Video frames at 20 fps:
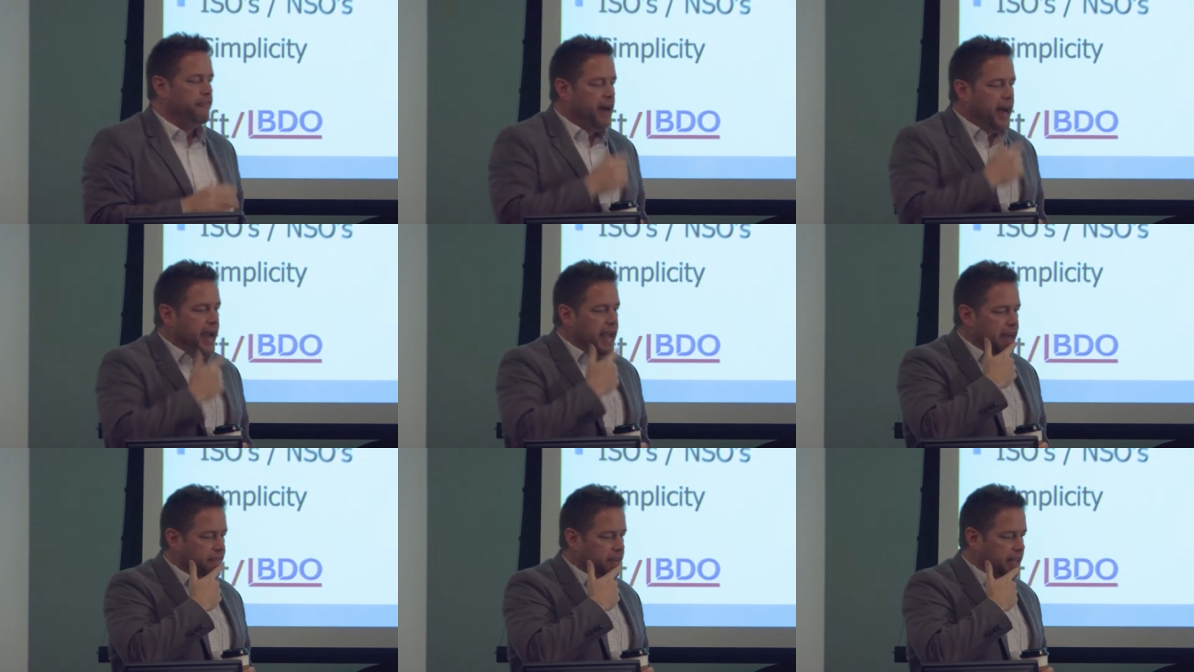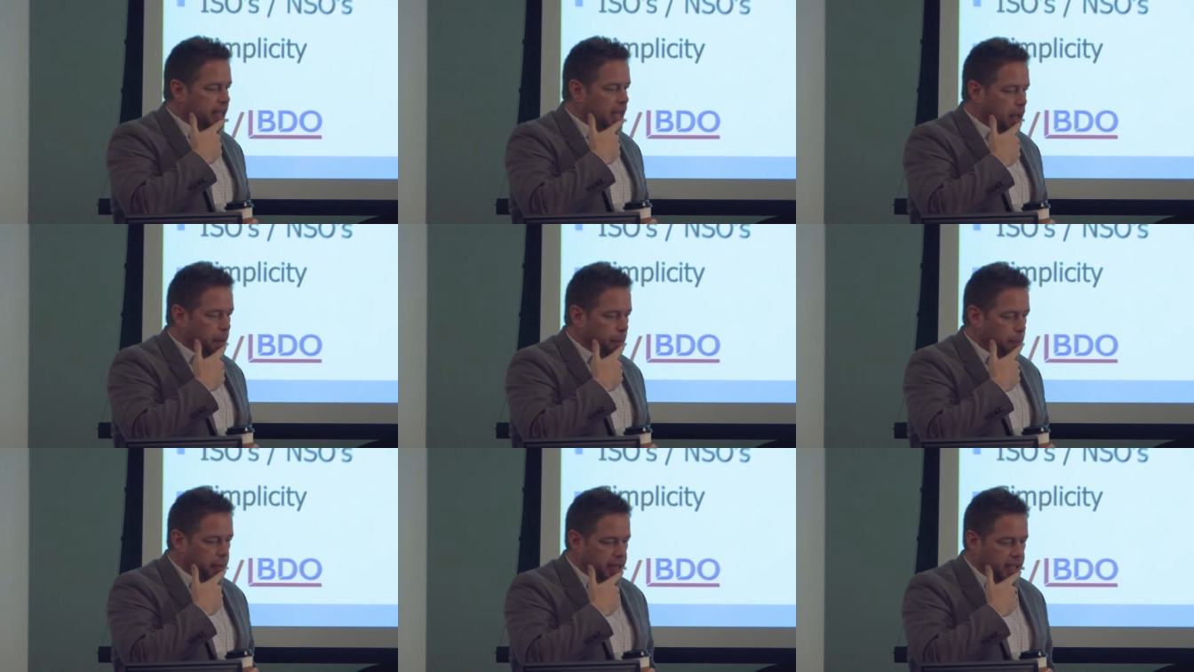if I have a
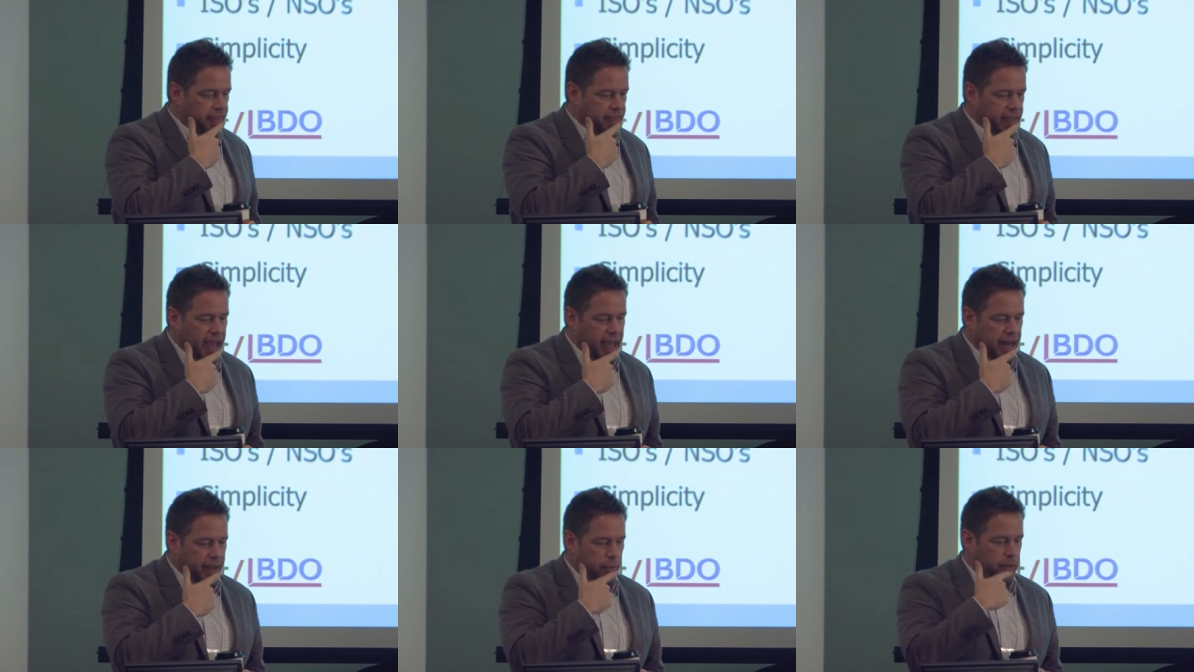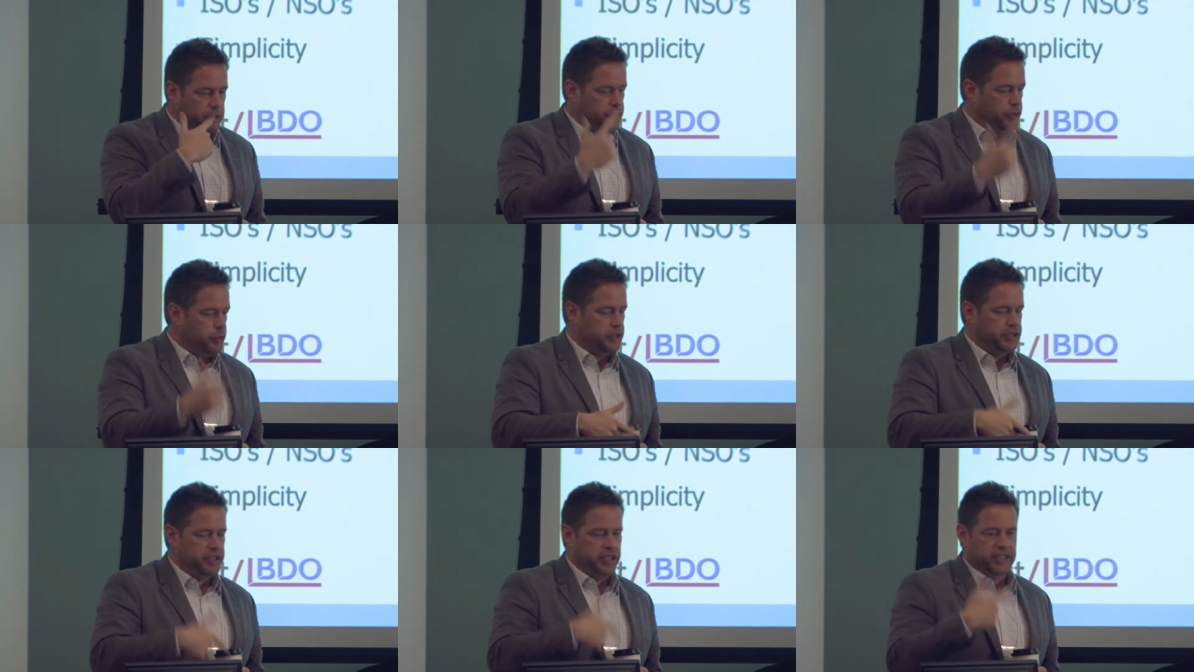company that was
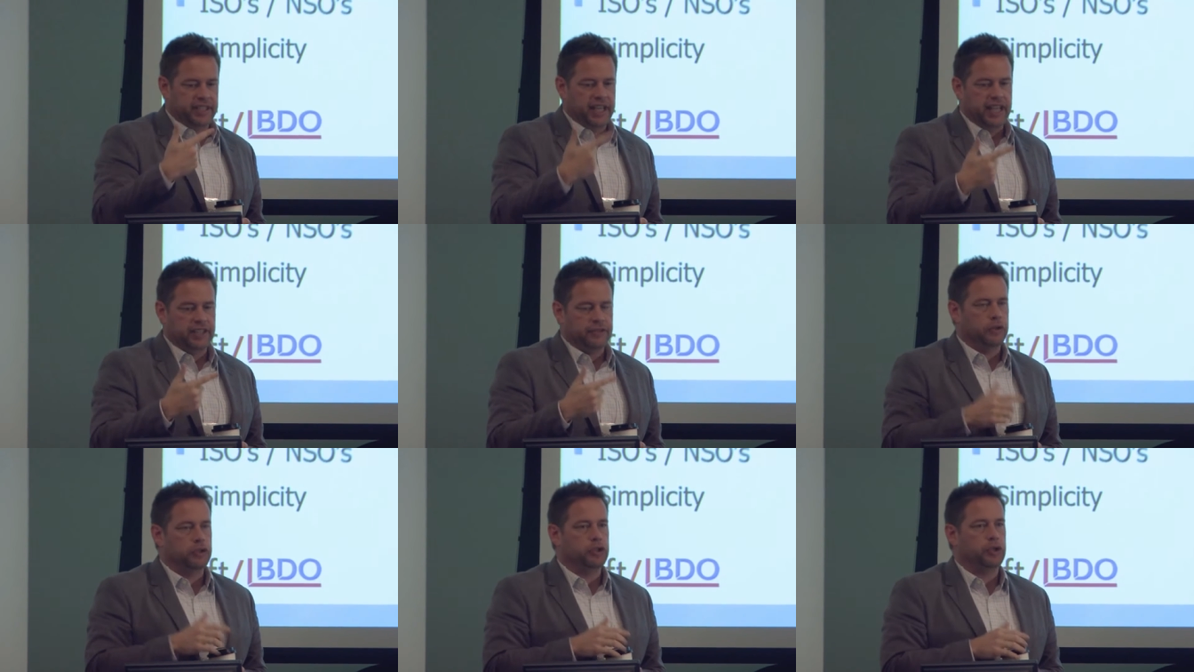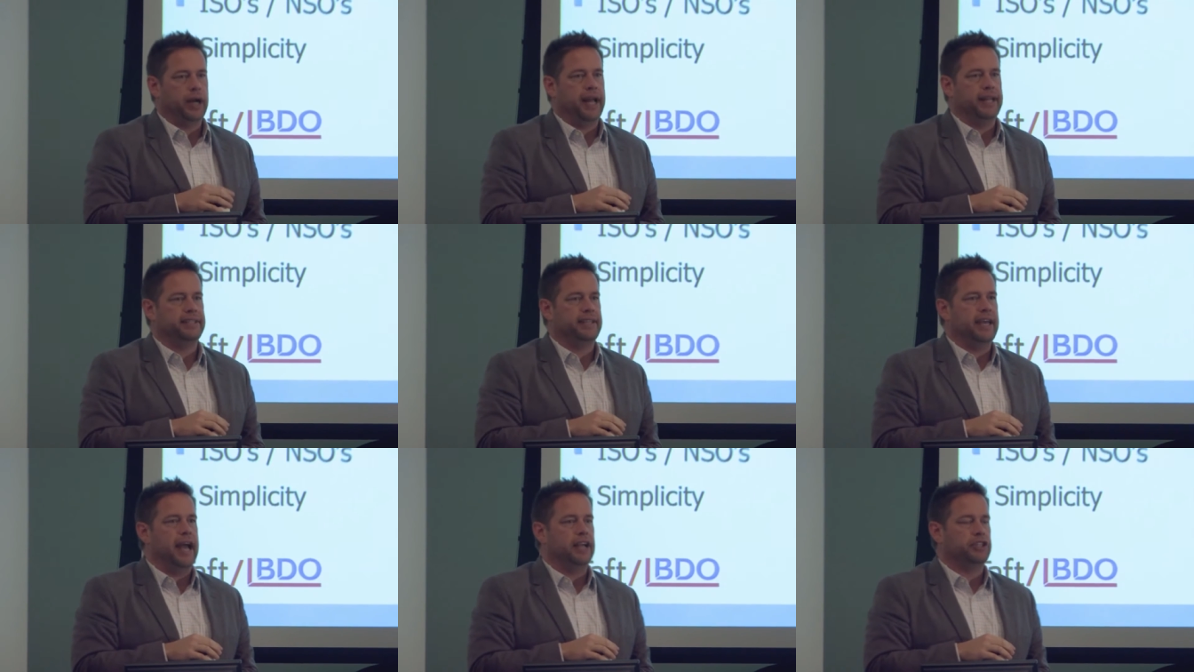through a successful
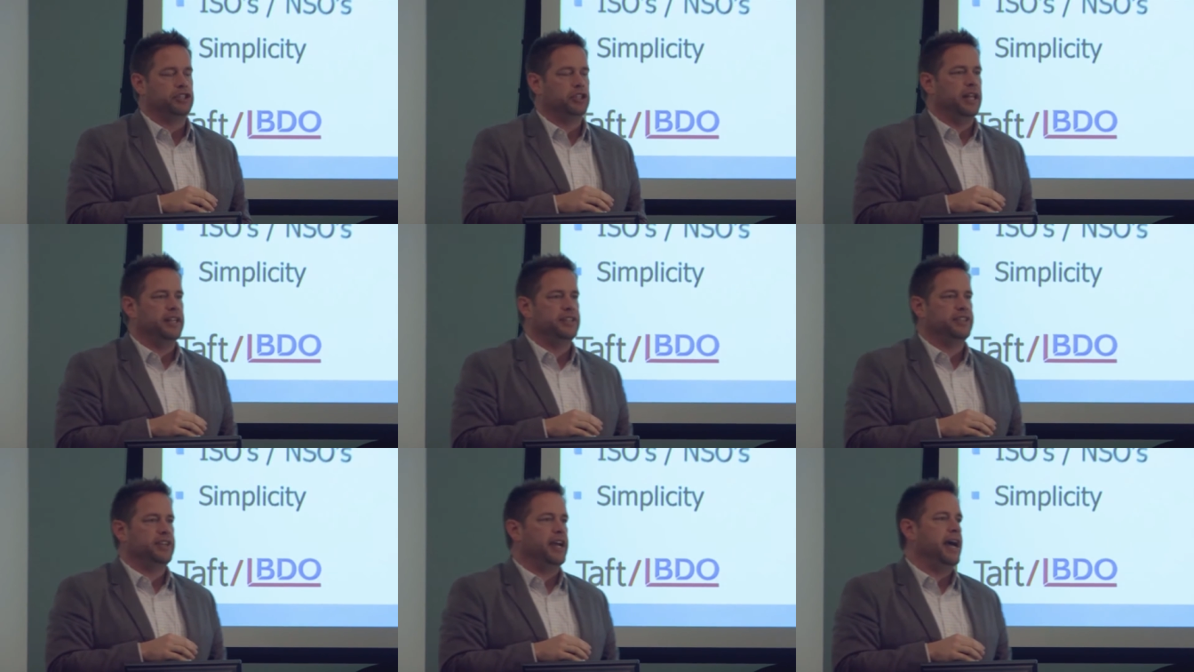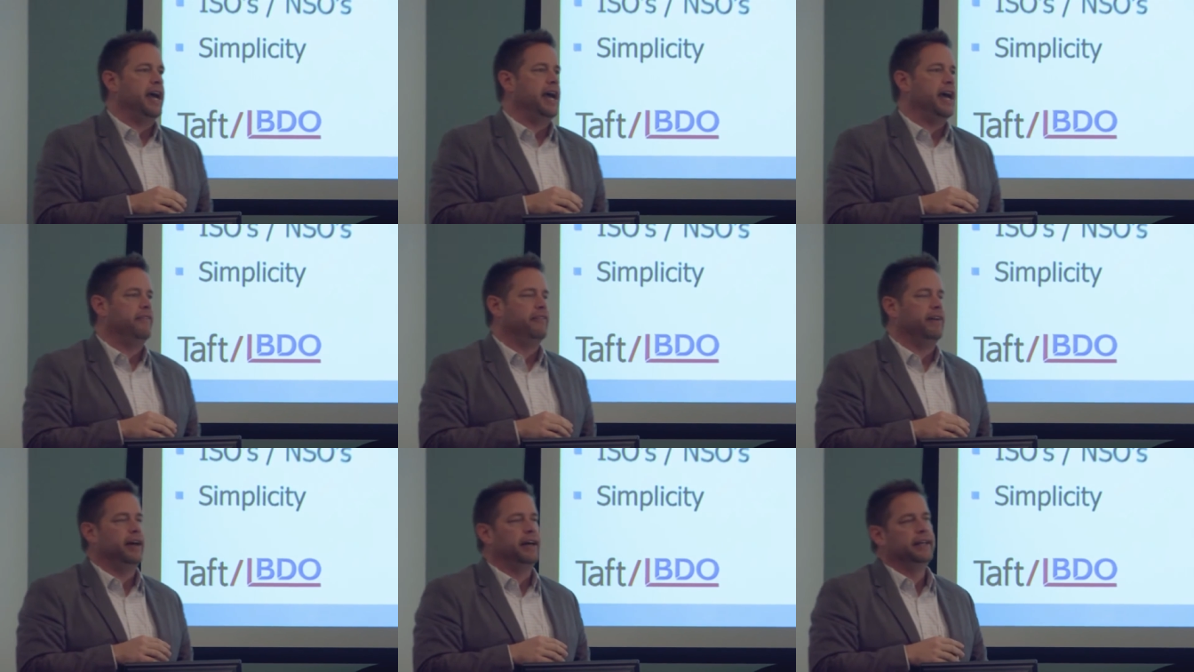transaction, let's say I
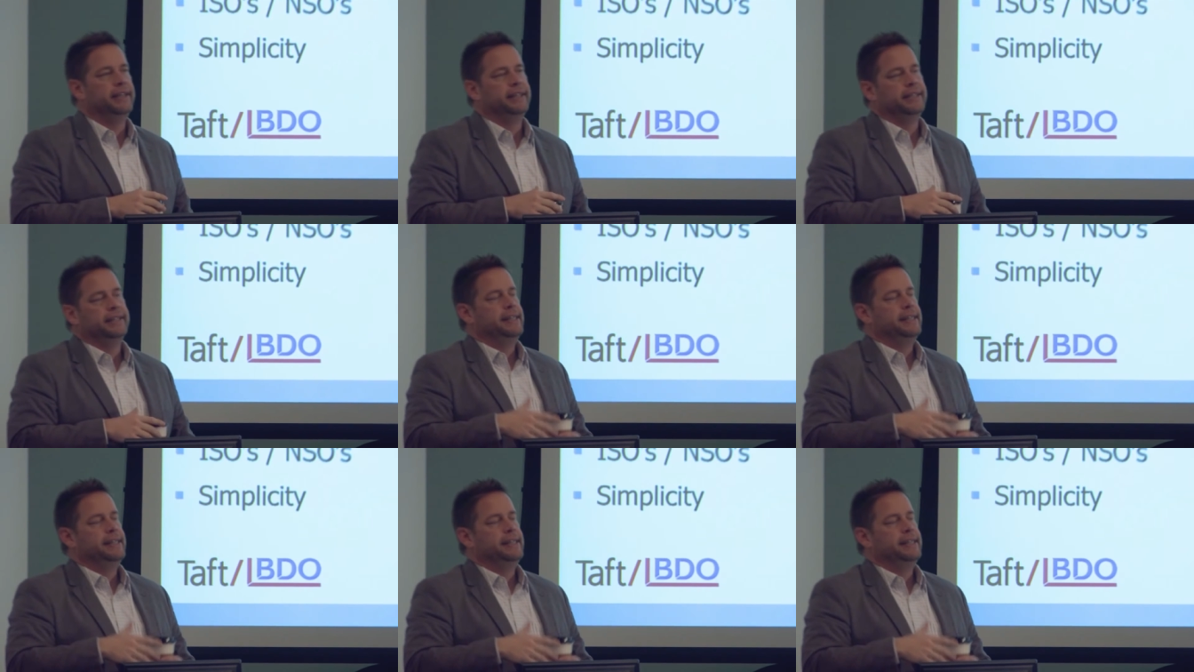have a